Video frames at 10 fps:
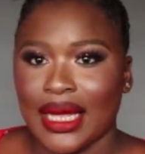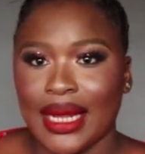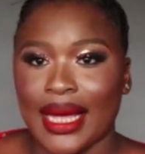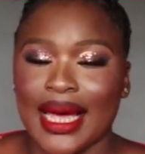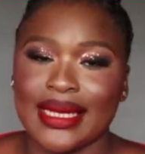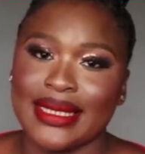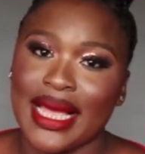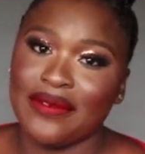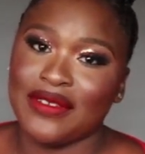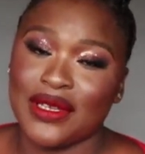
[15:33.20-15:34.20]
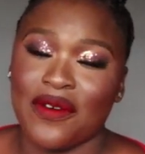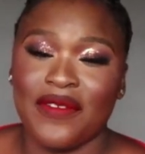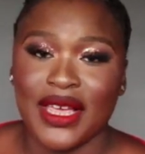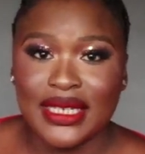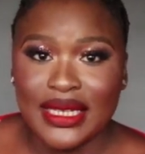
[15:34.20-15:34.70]
like I said, if it's your
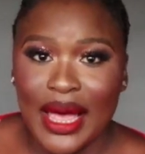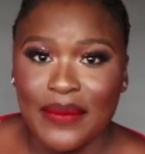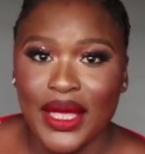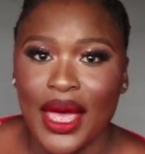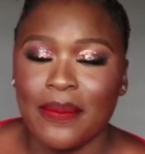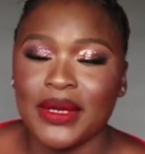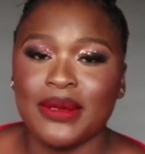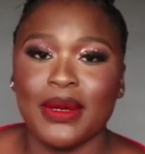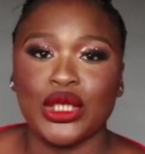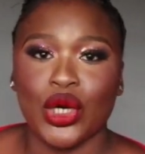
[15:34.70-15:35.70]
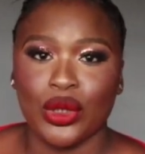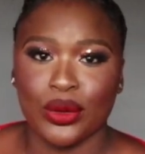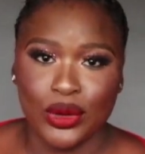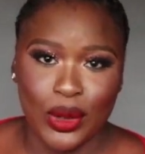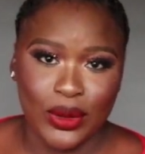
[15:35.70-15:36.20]
first time here, please make sure you
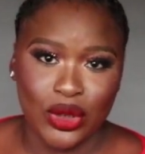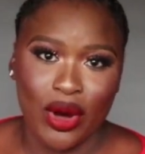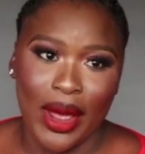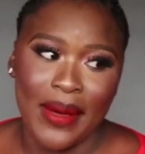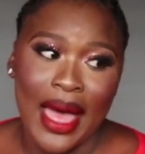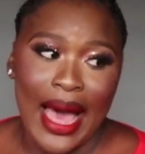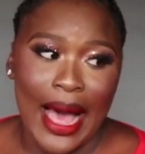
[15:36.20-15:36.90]
do subscribe.